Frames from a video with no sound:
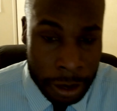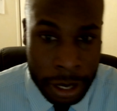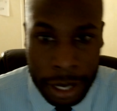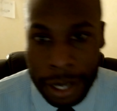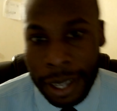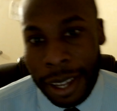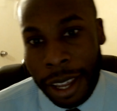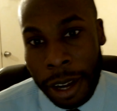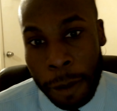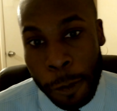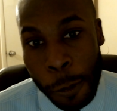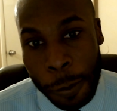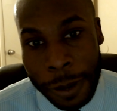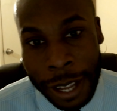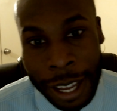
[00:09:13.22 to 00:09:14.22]
and I'm hoping to
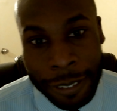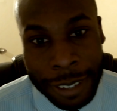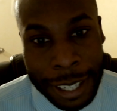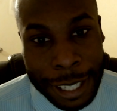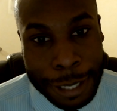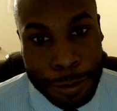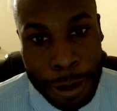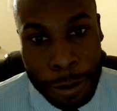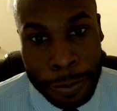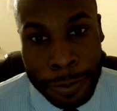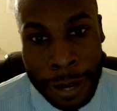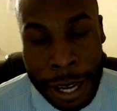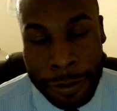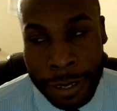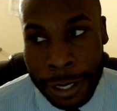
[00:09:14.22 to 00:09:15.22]
have kids maybe 5
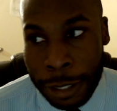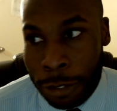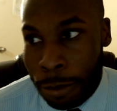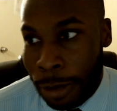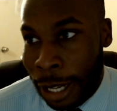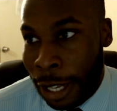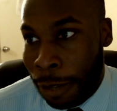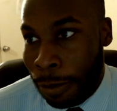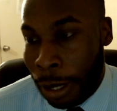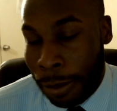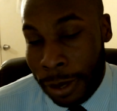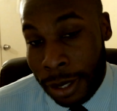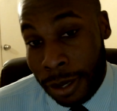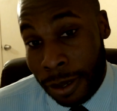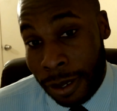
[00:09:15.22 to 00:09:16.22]
years from now, maybe
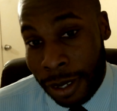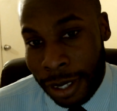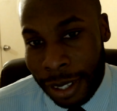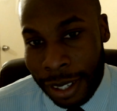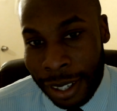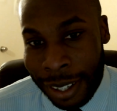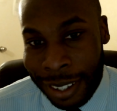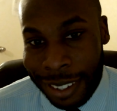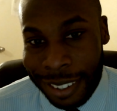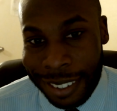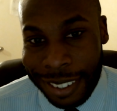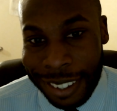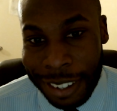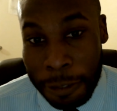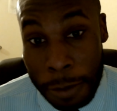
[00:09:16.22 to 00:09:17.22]
sooner than that.
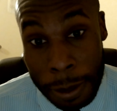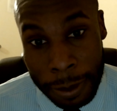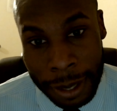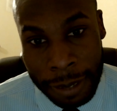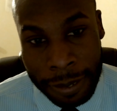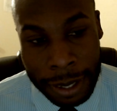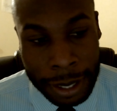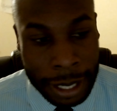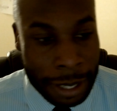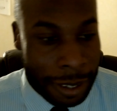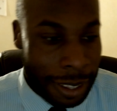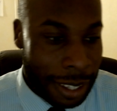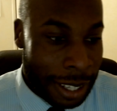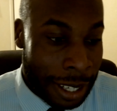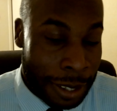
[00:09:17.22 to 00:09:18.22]
Maybe even later than
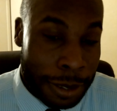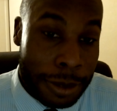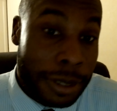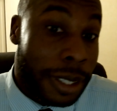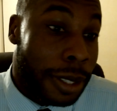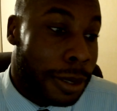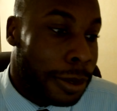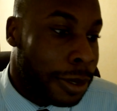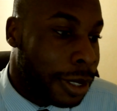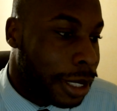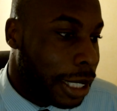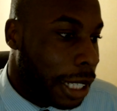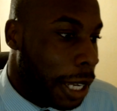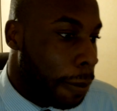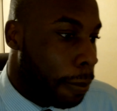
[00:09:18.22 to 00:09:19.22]
that. Who knows?
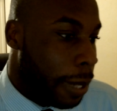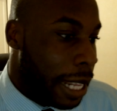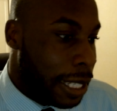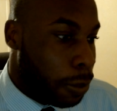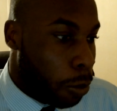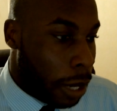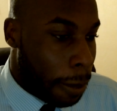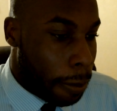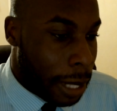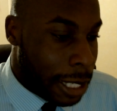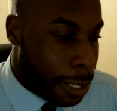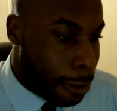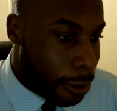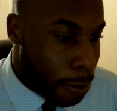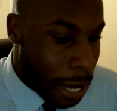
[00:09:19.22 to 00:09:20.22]
But that's what
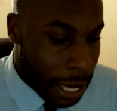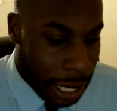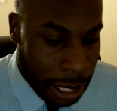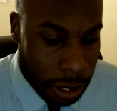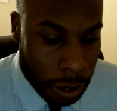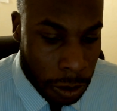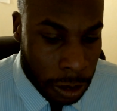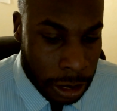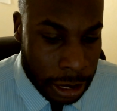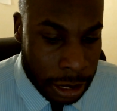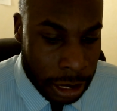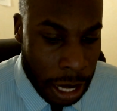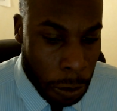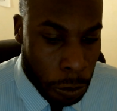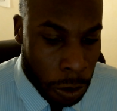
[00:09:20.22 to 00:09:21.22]
my end goal is. I
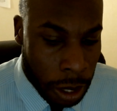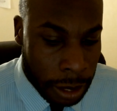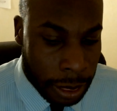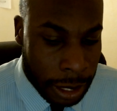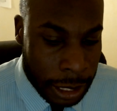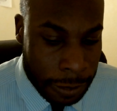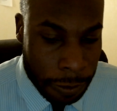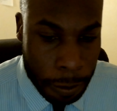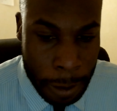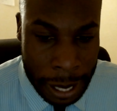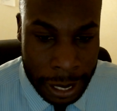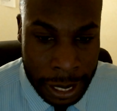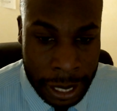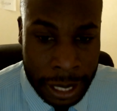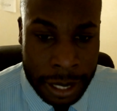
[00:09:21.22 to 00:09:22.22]
want this for my
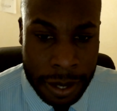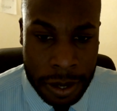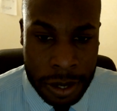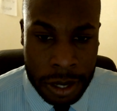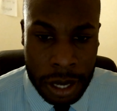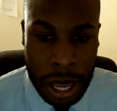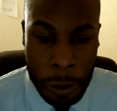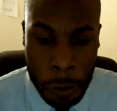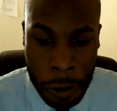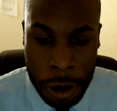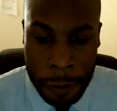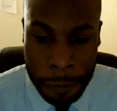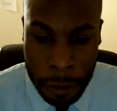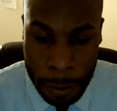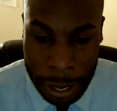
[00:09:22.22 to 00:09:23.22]
kids. I want it for
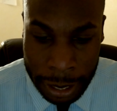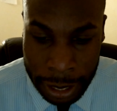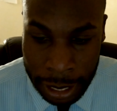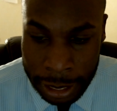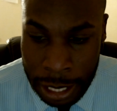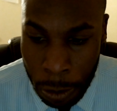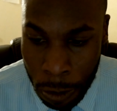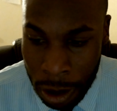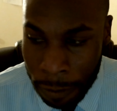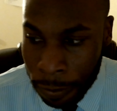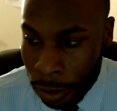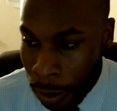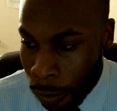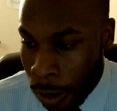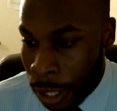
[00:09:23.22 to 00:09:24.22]
my kids. I want it for the
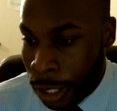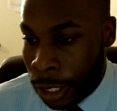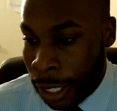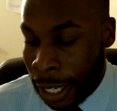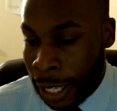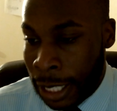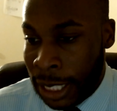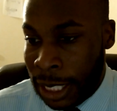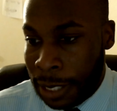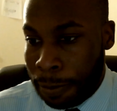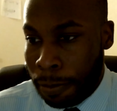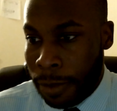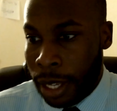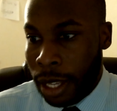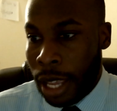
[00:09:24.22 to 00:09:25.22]
Rushdans.
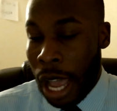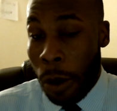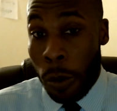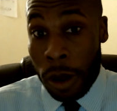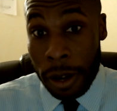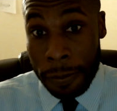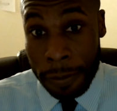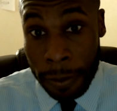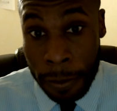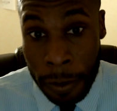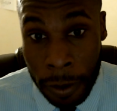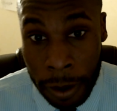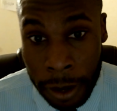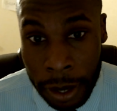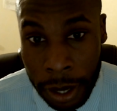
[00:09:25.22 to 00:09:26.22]
I want it
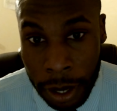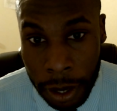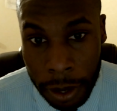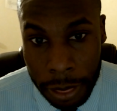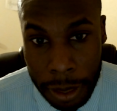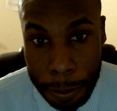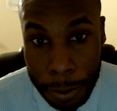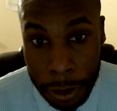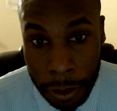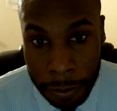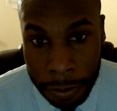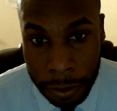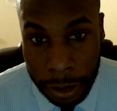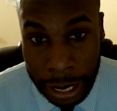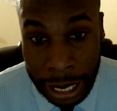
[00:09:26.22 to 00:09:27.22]
for the beautiful
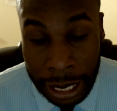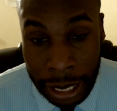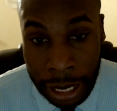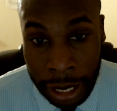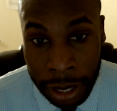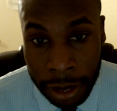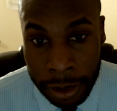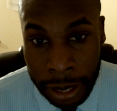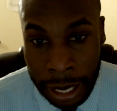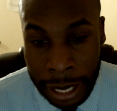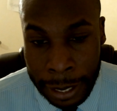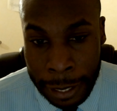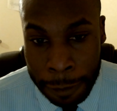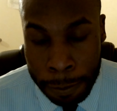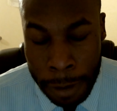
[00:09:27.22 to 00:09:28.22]
lady that I give
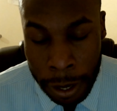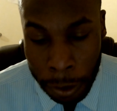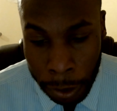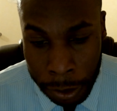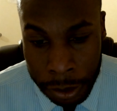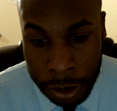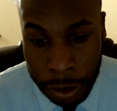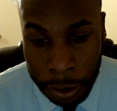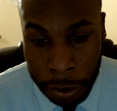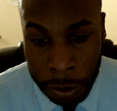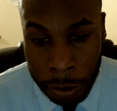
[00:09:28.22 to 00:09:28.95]
my heart to.